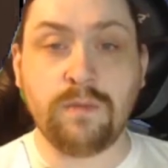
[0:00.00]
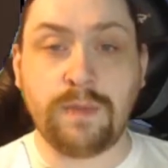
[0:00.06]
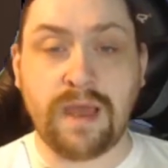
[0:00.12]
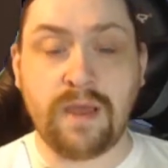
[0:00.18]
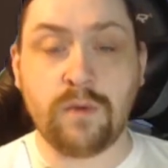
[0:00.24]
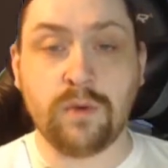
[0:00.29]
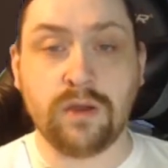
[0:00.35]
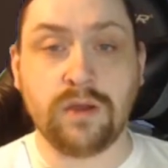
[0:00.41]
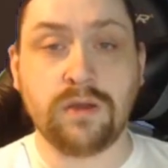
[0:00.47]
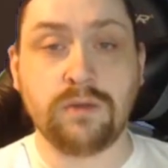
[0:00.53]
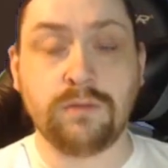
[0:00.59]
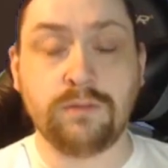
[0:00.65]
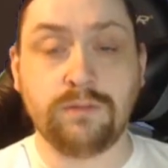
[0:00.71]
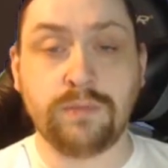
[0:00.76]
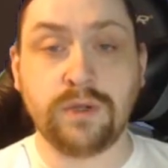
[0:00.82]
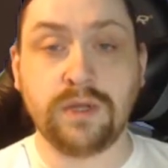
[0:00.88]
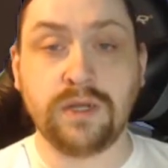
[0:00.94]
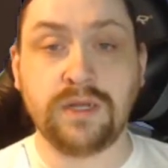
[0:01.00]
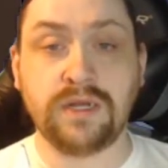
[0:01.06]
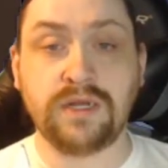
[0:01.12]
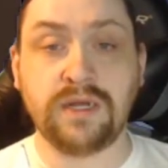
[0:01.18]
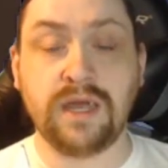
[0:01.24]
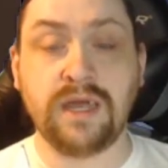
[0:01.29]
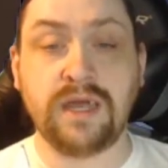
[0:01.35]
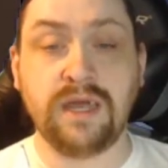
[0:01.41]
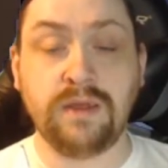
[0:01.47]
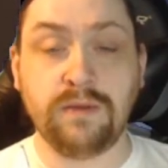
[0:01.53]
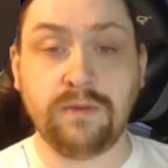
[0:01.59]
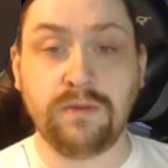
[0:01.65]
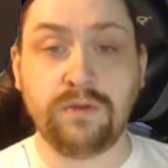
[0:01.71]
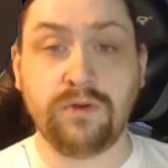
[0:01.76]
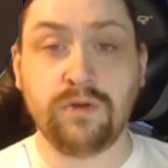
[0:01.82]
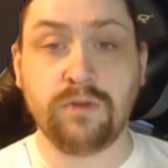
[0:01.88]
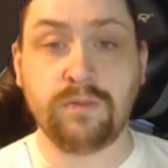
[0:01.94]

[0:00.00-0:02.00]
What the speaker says: power, but a young